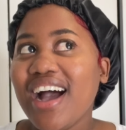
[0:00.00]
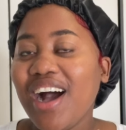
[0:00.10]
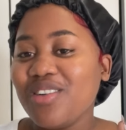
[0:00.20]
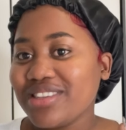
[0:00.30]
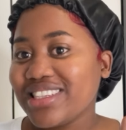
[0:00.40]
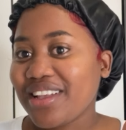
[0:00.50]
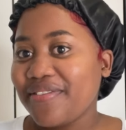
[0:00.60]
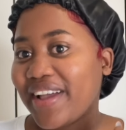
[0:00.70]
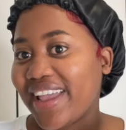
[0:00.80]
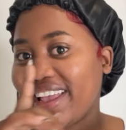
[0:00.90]
much stuff
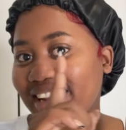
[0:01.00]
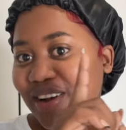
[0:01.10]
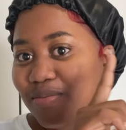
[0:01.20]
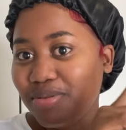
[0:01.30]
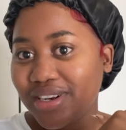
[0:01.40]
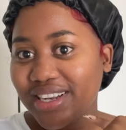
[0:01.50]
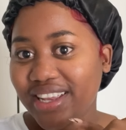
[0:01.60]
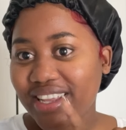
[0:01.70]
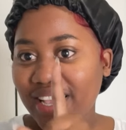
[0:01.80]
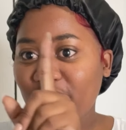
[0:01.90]
I had. I'll put it
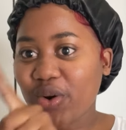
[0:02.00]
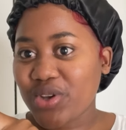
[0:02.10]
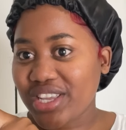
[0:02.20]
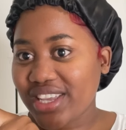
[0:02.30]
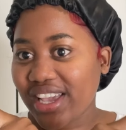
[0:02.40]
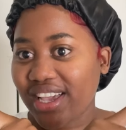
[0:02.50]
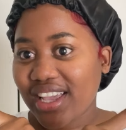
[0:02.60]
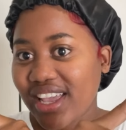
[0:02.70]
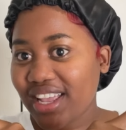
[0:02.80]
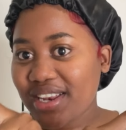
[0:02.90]
here or here,
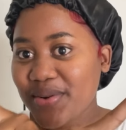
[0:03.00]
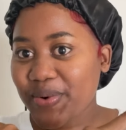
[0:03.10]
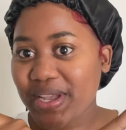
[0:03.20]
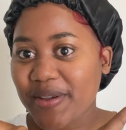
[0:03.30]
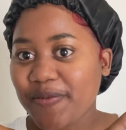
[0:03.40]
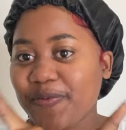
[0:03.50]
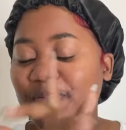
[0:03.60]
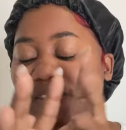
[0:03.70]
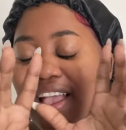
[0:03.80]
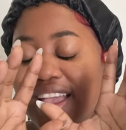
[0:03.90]
anywhere
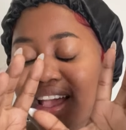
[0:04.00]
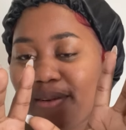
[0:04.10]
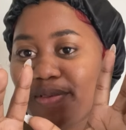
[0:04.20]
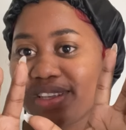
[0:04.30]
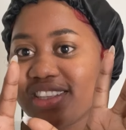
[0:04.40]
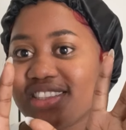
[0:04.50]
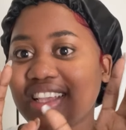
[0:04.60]
I have it.